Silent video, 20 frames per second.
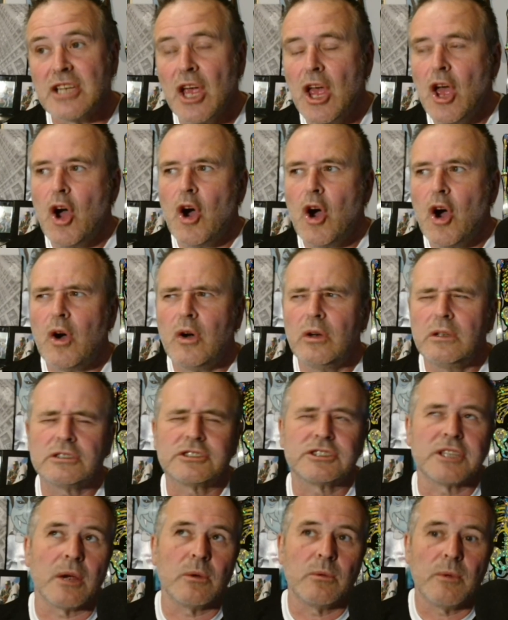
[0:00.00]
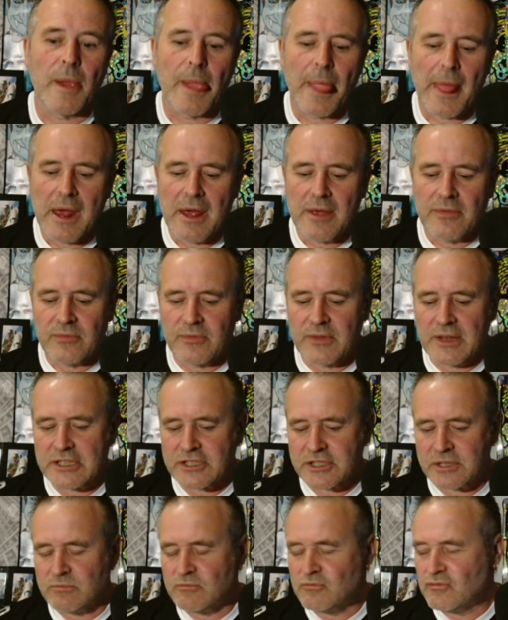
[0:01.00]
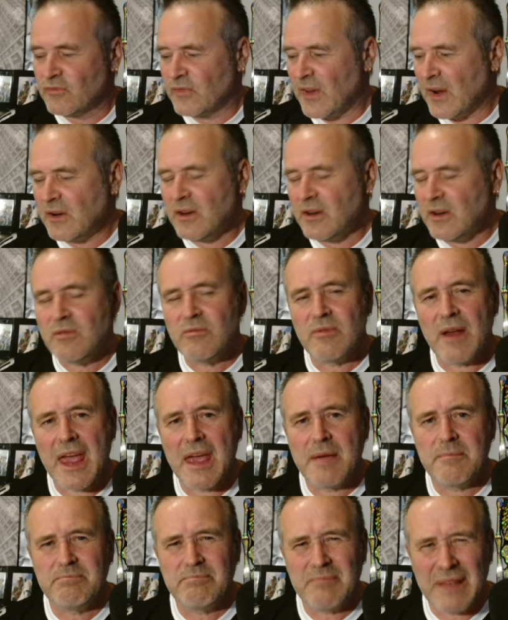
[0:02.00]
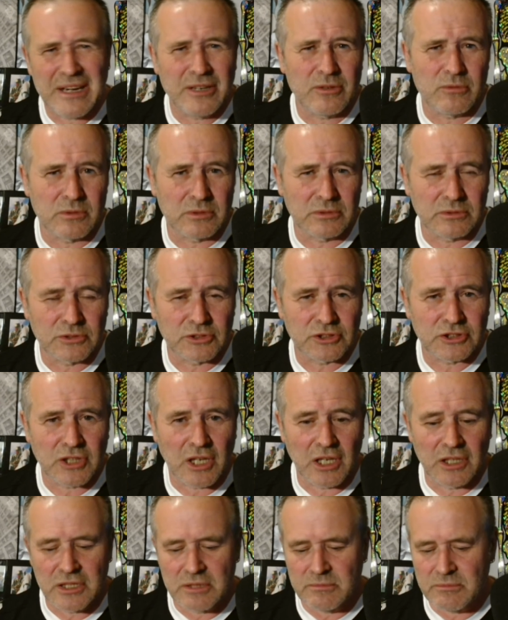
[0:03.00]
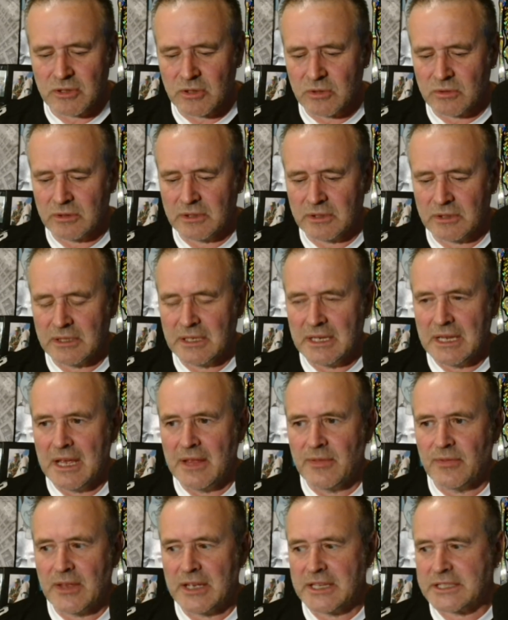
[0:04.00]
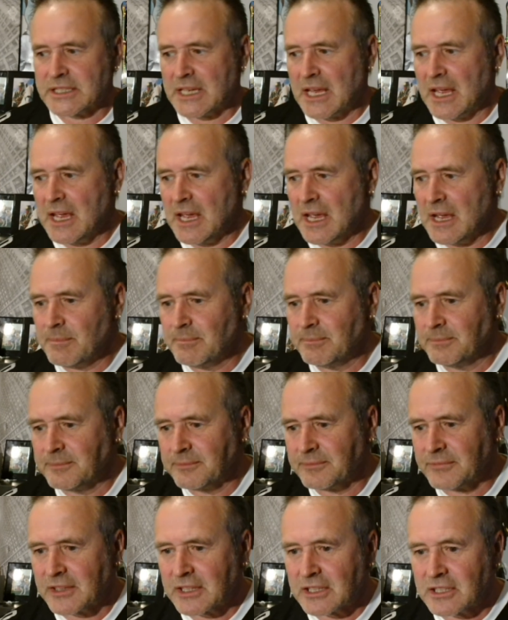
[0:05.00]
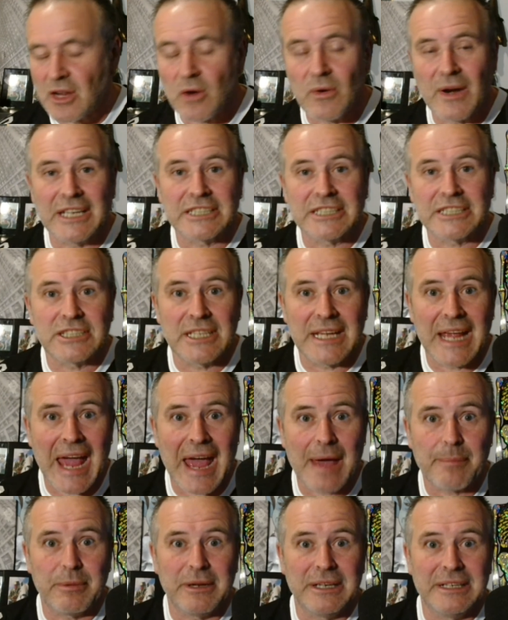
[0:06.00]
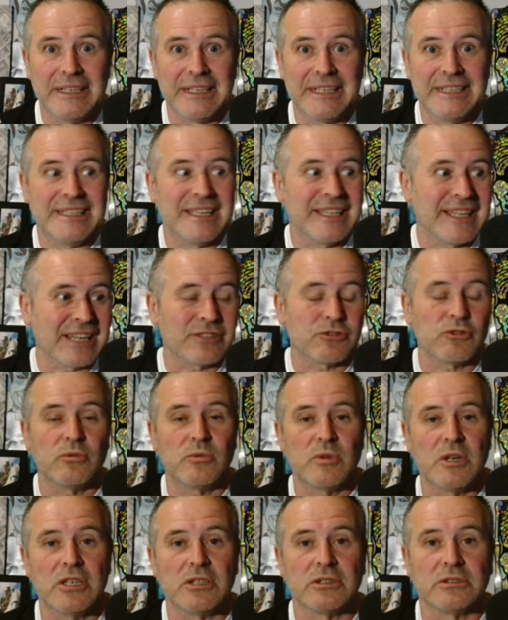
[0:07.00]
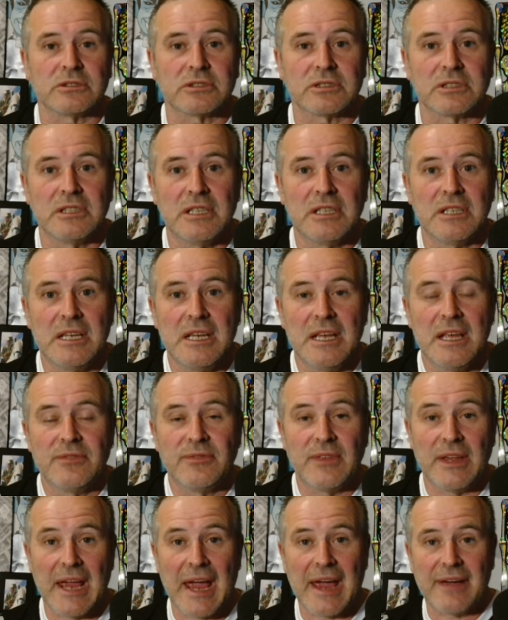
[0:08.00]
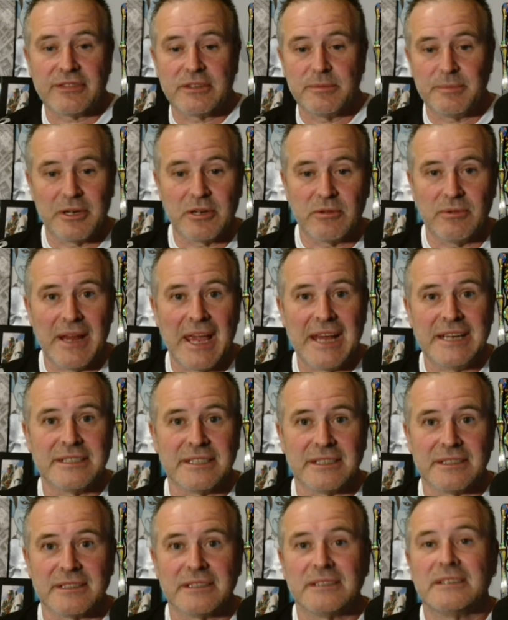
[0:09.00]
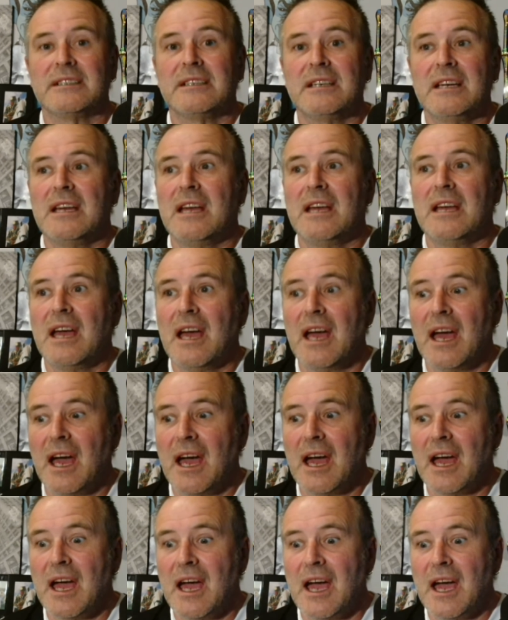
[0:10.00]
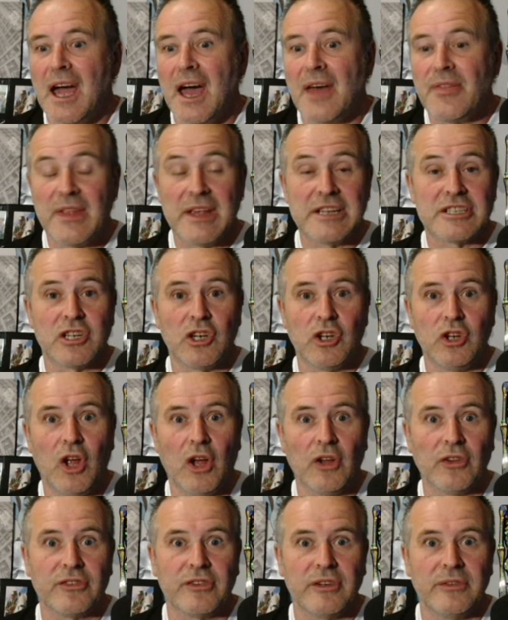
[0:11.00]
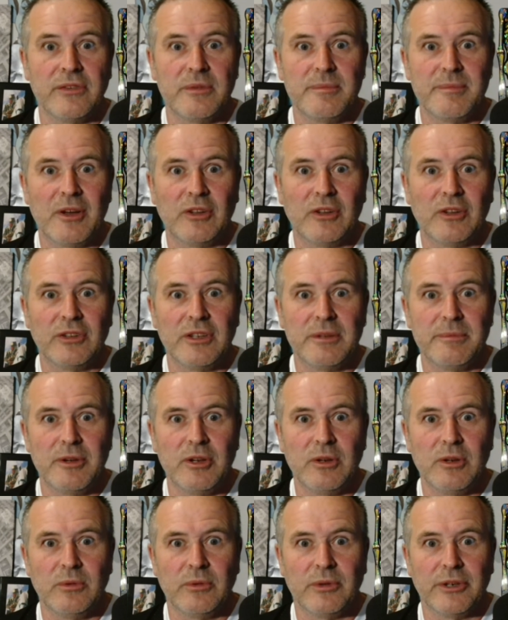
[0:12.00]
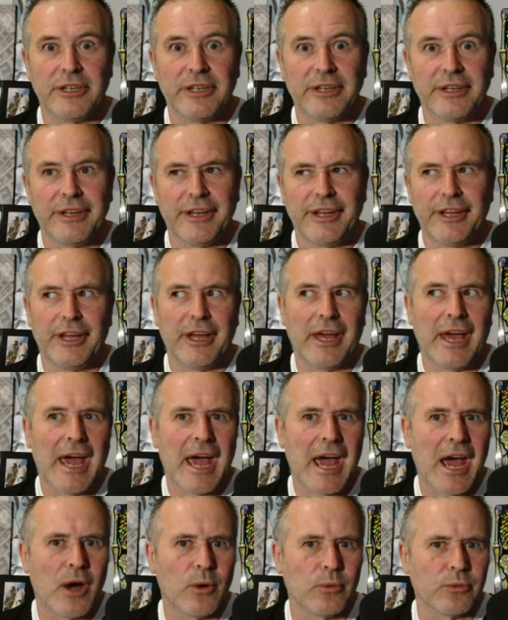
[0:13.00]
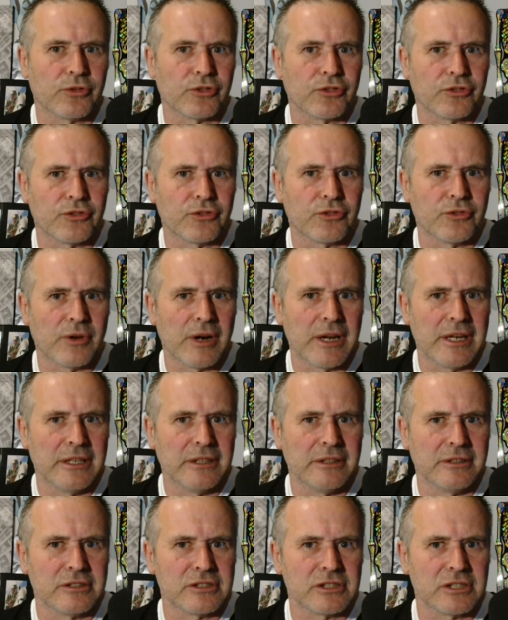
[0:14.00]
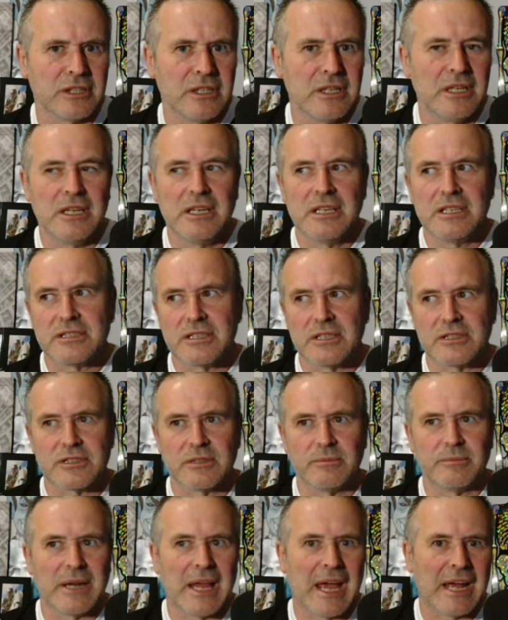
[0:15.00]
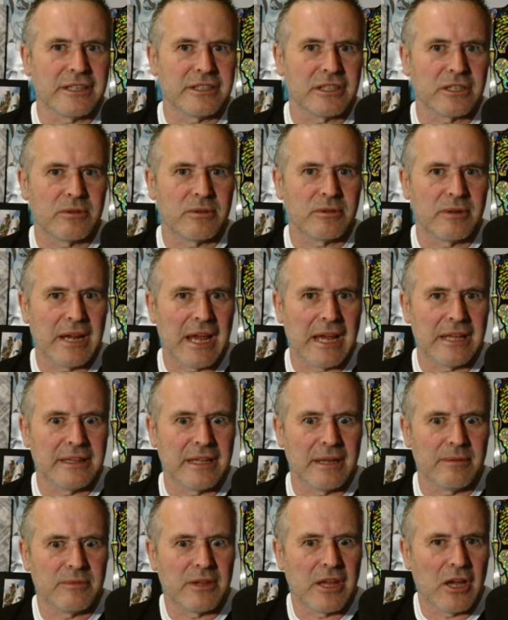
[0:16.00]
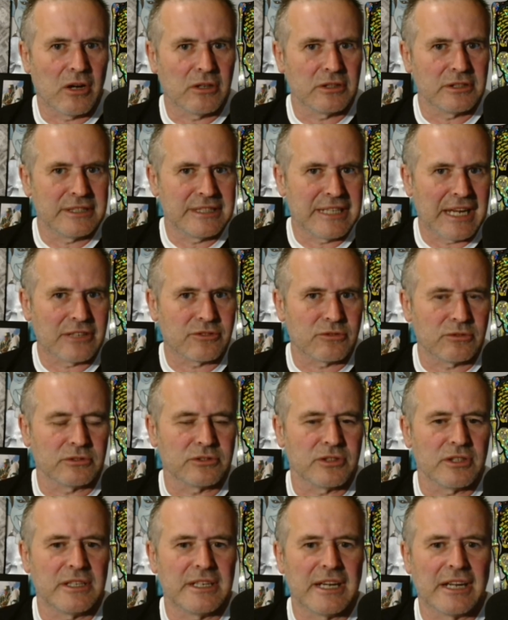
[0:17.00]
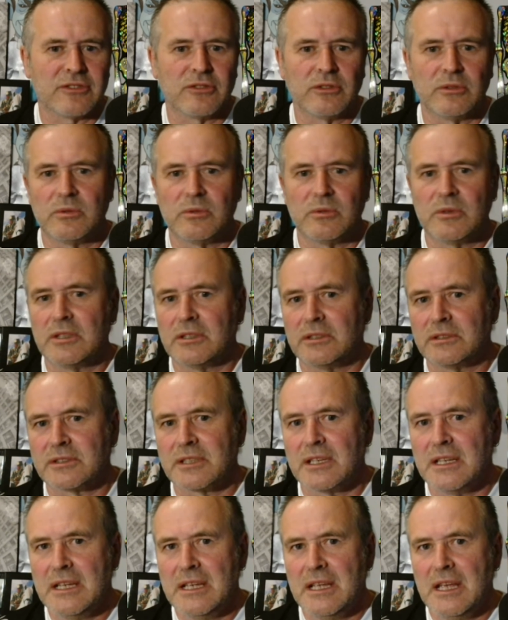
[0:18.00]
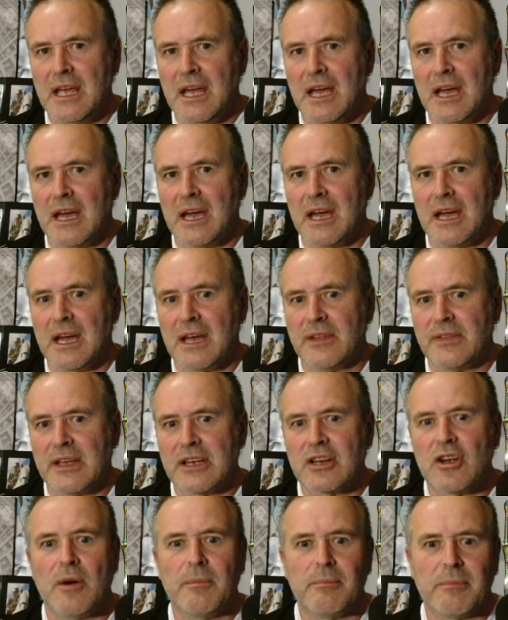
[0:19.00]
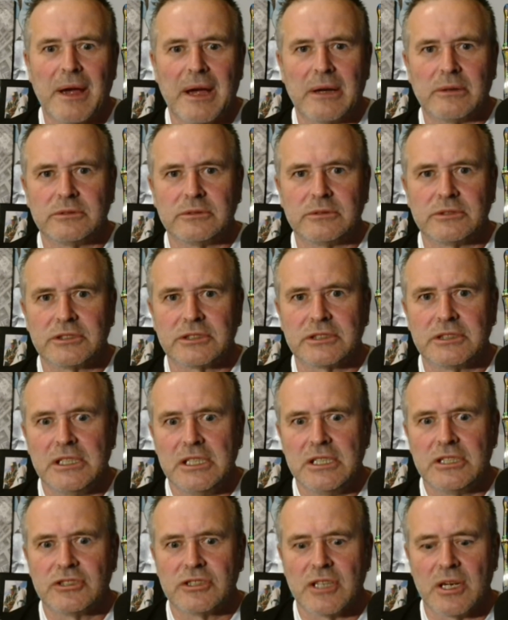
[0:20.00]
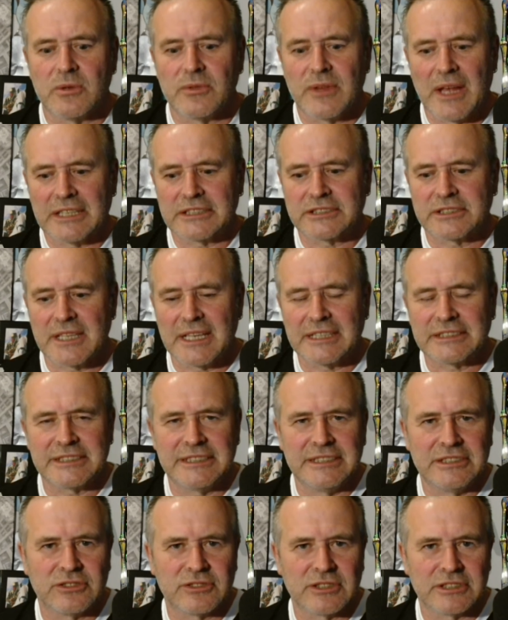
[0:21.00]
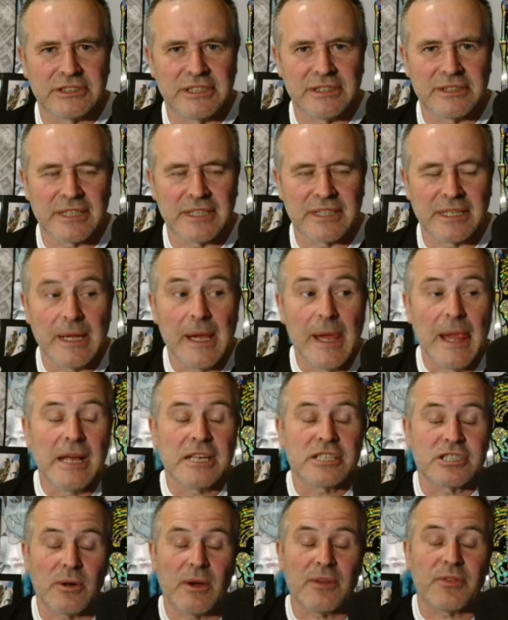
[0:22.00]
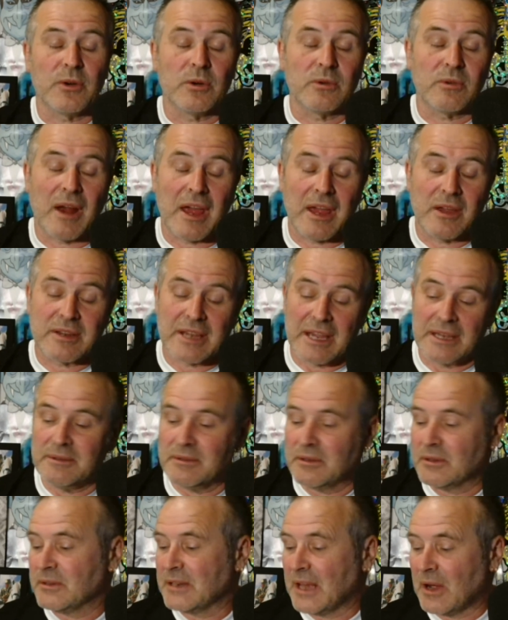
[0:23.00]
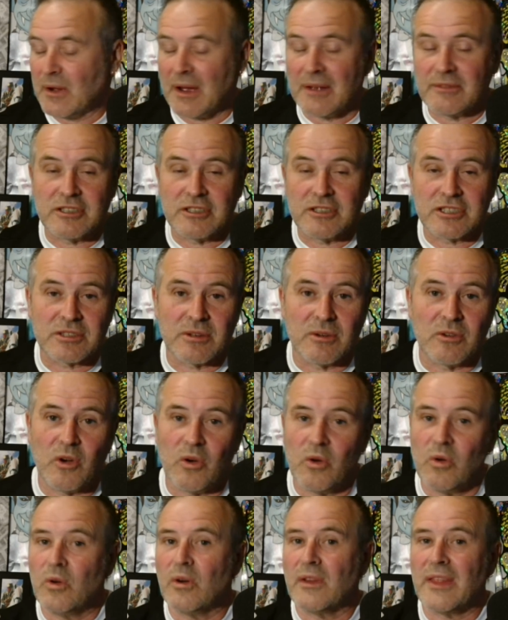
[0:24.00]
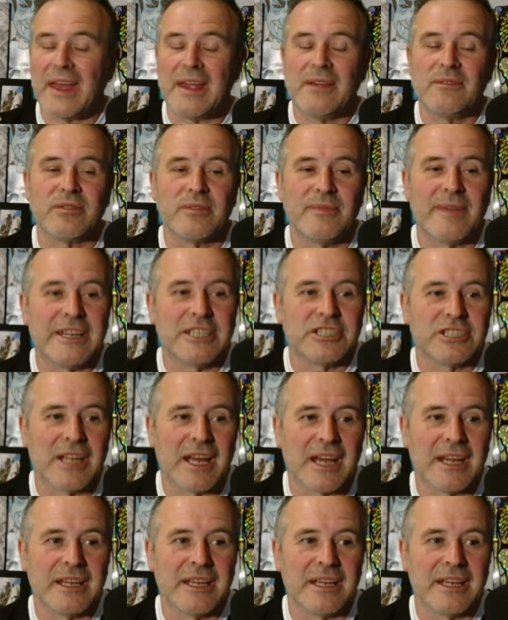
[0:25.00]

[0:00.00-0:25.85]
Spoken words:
Everyone else was going for Mars, but the dark side of the moon has now been explored by the Chinese. Also, there's some very rare minerals on the moon that don't actually happen in the natural world. They have to be created, and there's lots of them on the moon. How strange! So somebody had to create them. They aren't natural to the natural world.